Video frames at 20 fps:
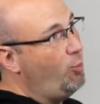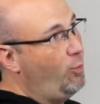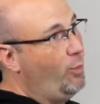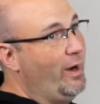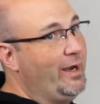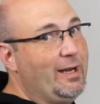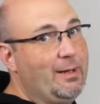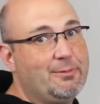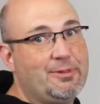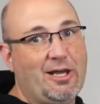
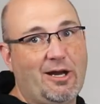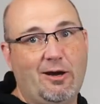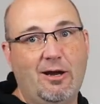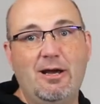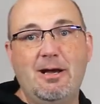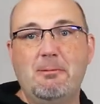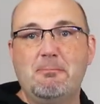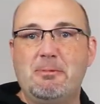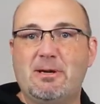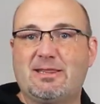right up there.
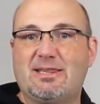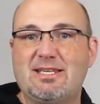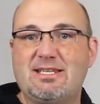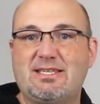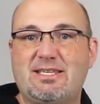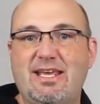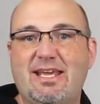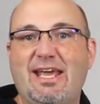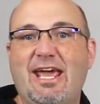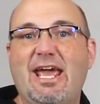But
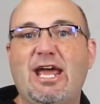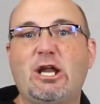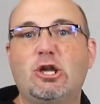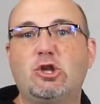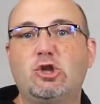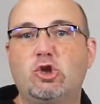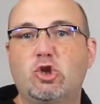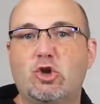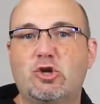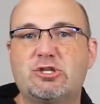this thing,
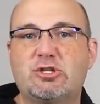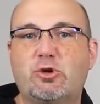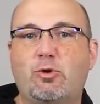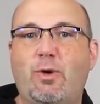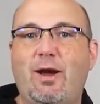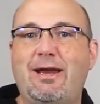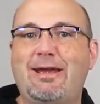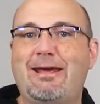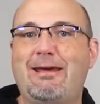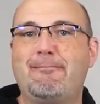it looks
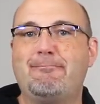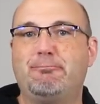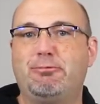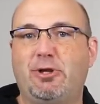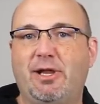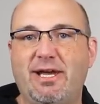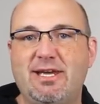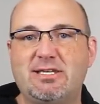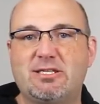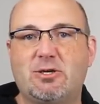great, it
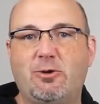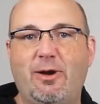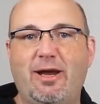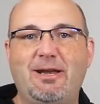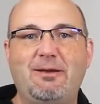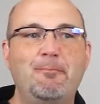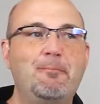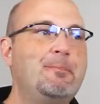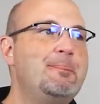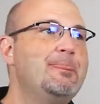plays
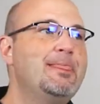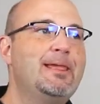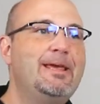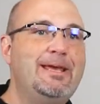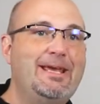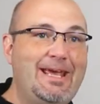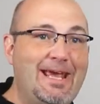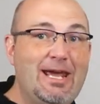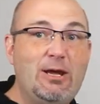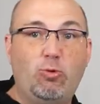great.
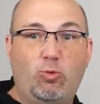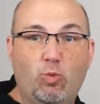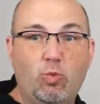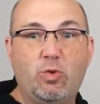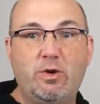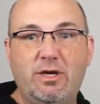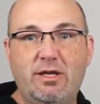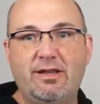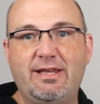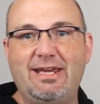It
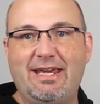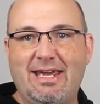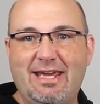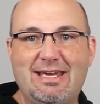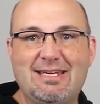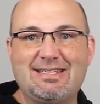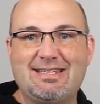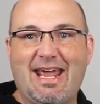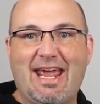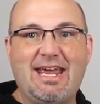really
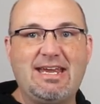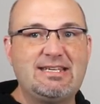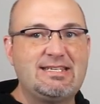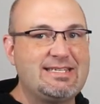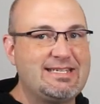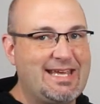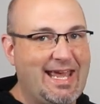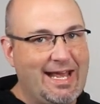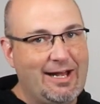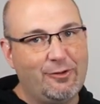is a
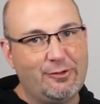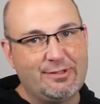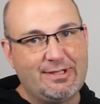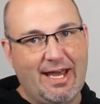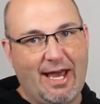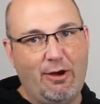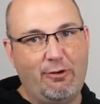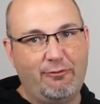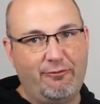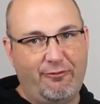scaled
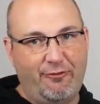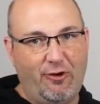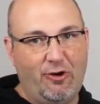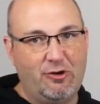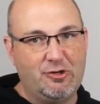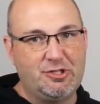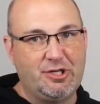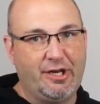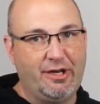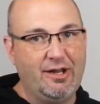down
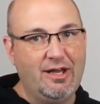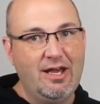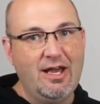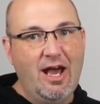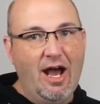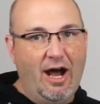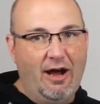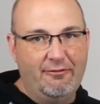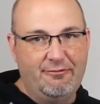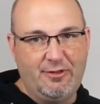version
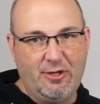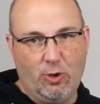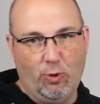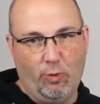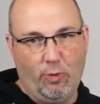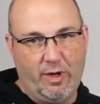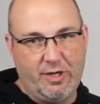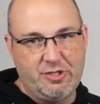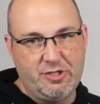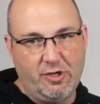of the
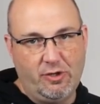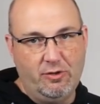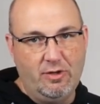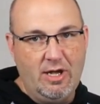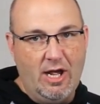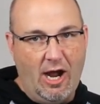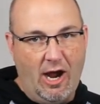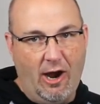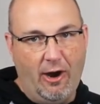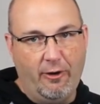
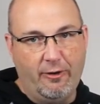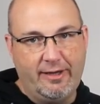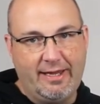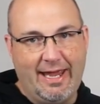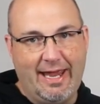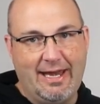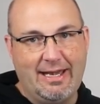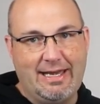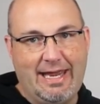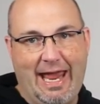original
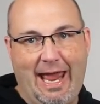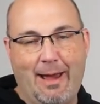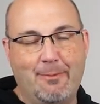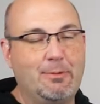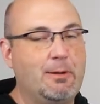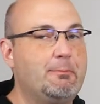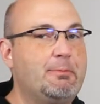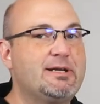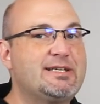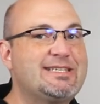arcade
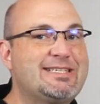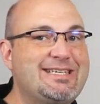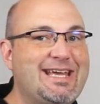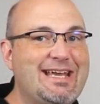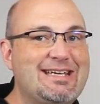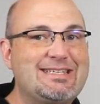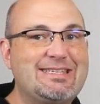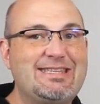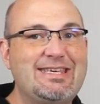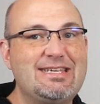cabinet. But
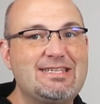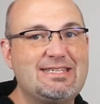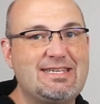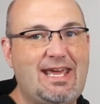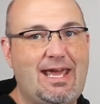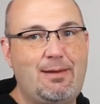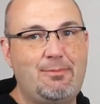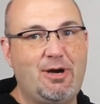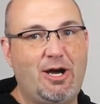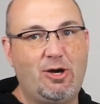since this
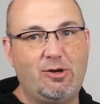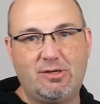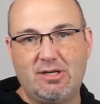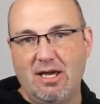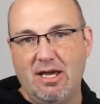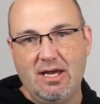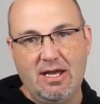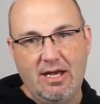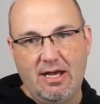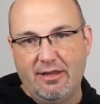came
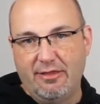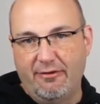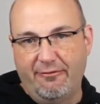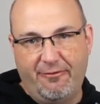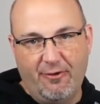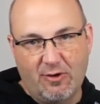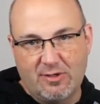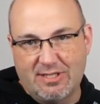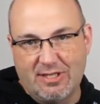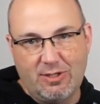out, the
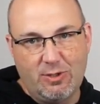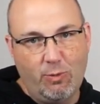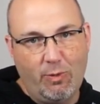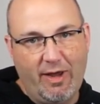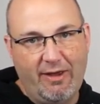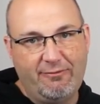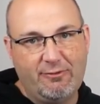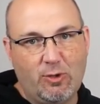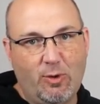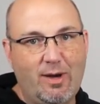folks at New
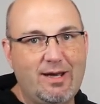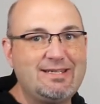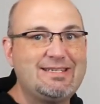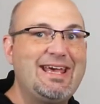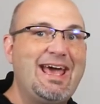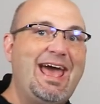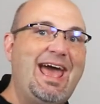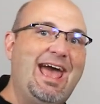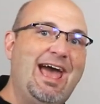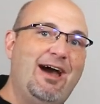Wave
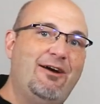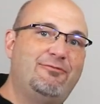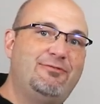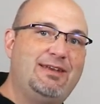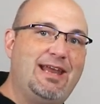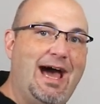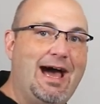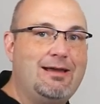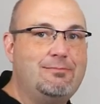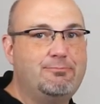Toys have
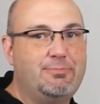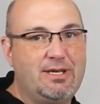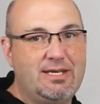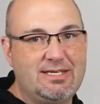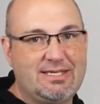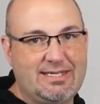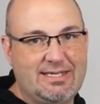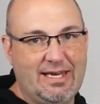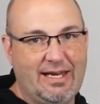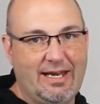not
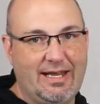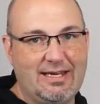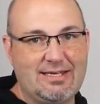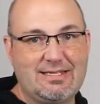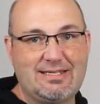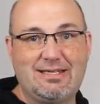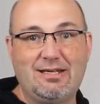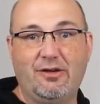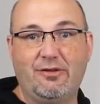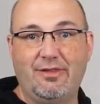been sitting
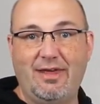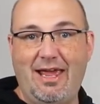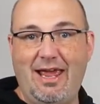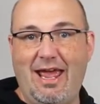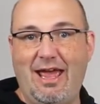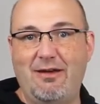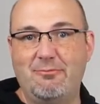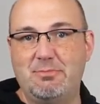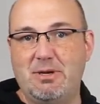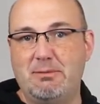still. They
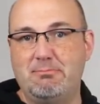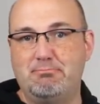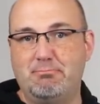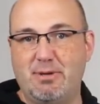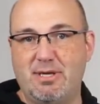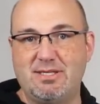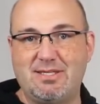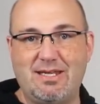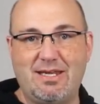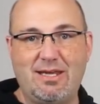have been
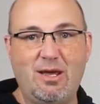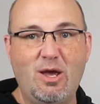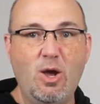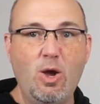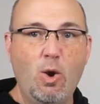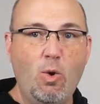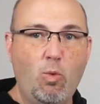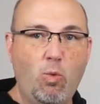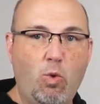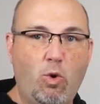busy
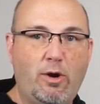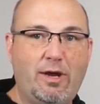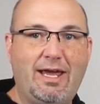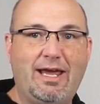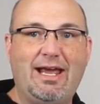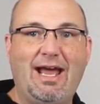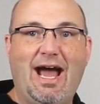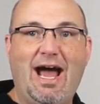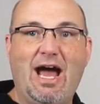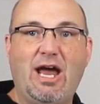
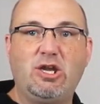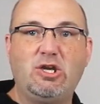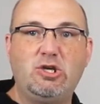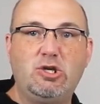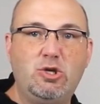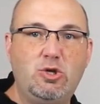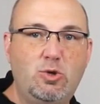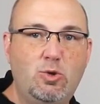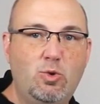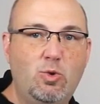working on
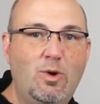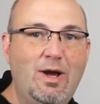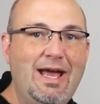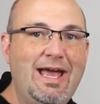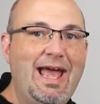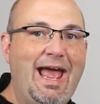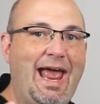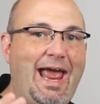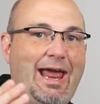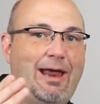new
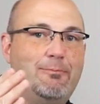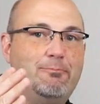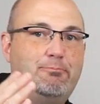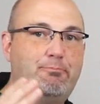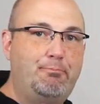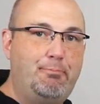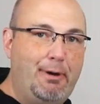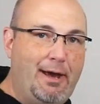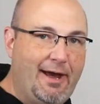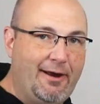and
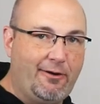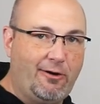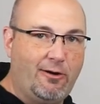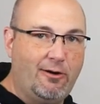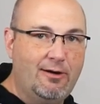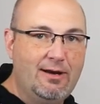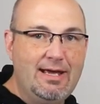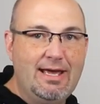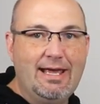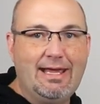
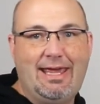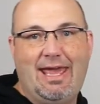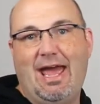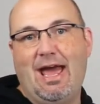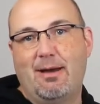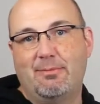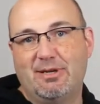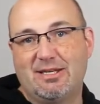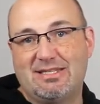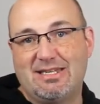better
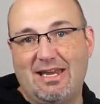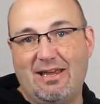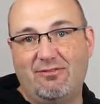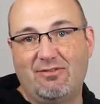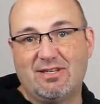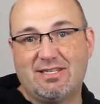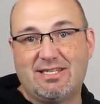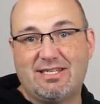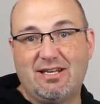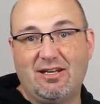cabinets
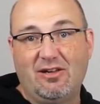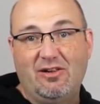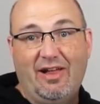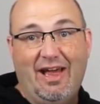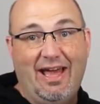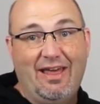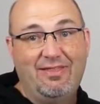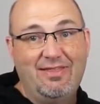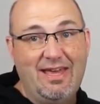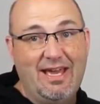even still.
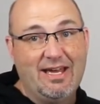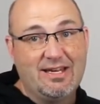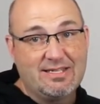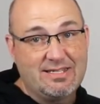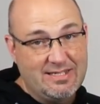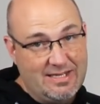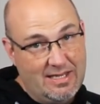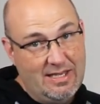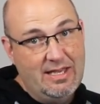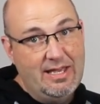And
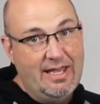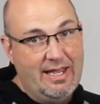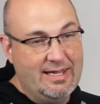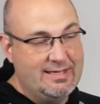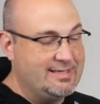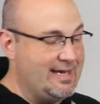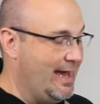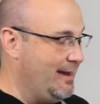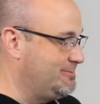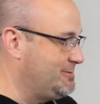this
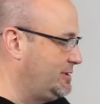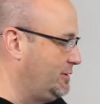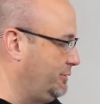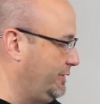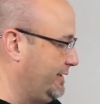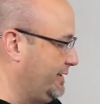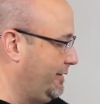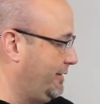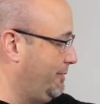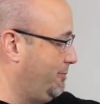is
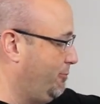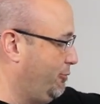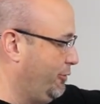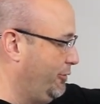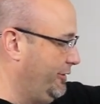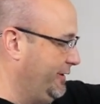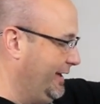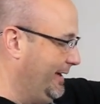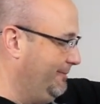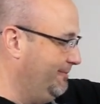absolutely
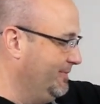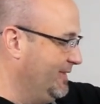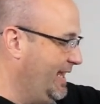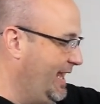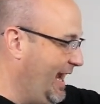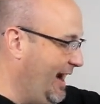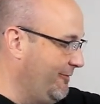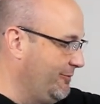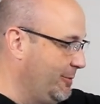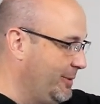brilliant.
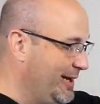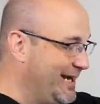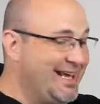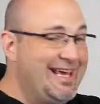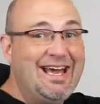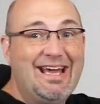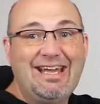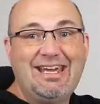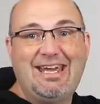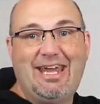Hey everybody,
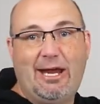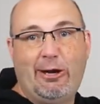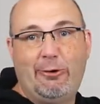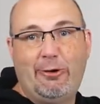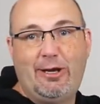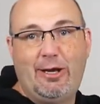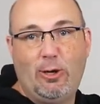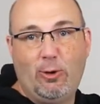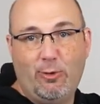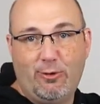
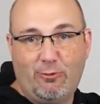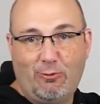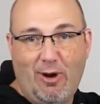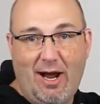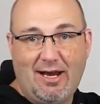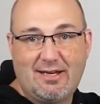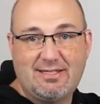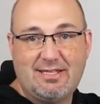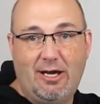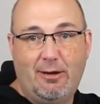Gary here with
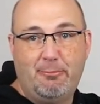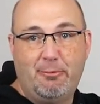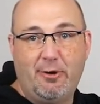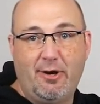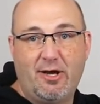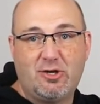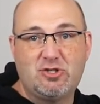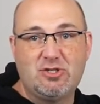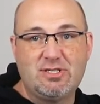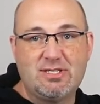RoXolid
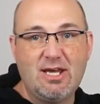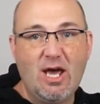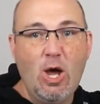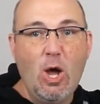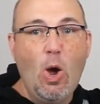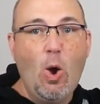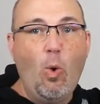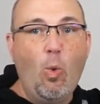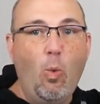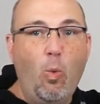Productions.
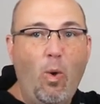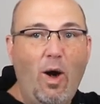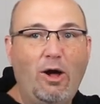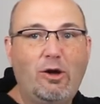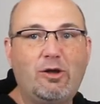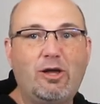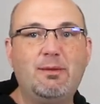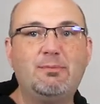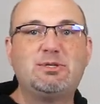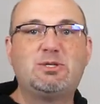
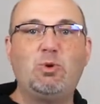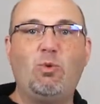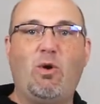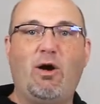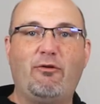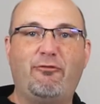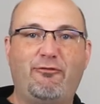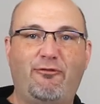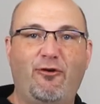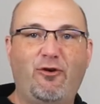Welcome to
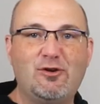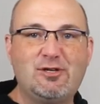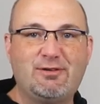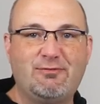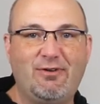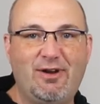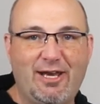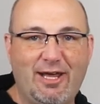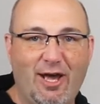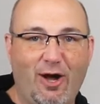our first
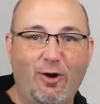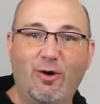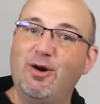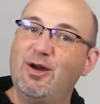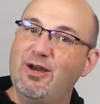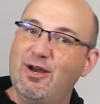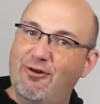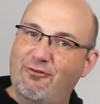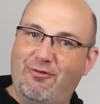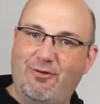video
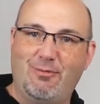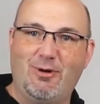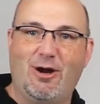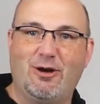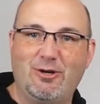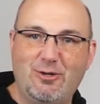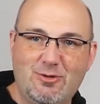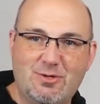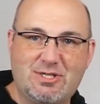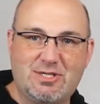from
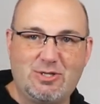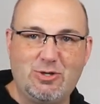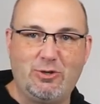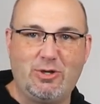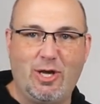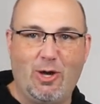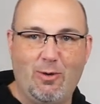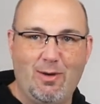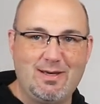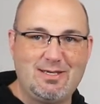our new
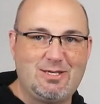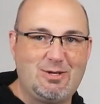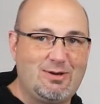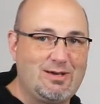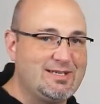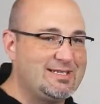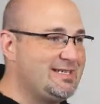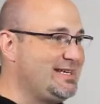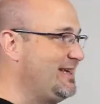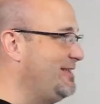studio. As you
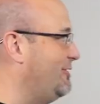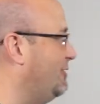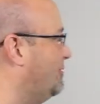can see,